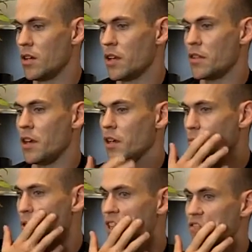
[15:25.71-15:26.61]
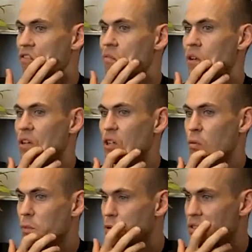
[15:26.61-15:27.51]
I think being familiar
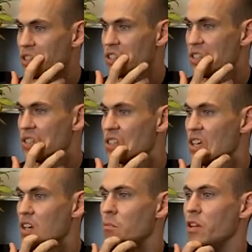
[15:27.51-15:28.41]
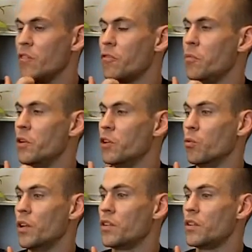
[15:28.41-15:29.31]
with positions, being
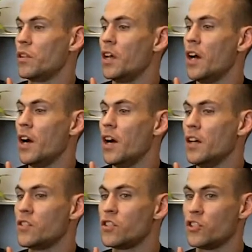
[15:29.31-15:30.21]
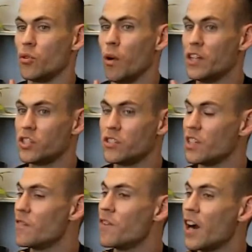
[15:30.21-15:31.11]
familiar with situations
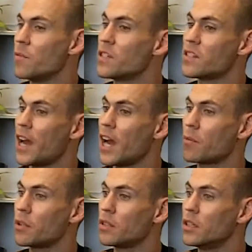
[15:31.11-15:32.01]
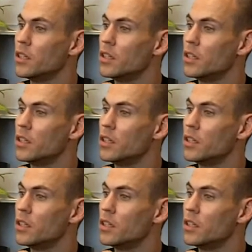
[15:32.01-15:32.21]
and environments that happen,